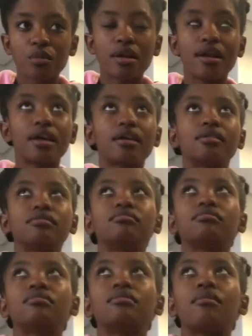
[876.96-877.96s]
Like,
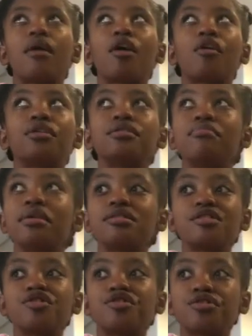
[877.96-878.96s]
I got a
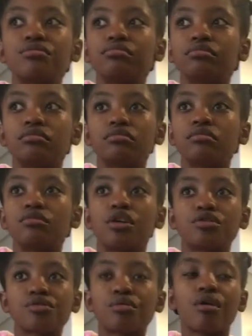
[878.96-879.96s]
message
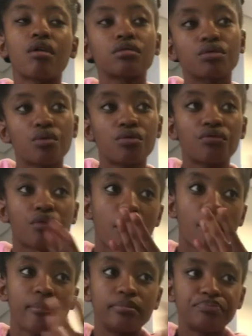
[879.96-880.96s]
not so long ago
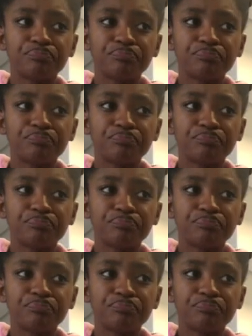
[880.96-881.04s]
from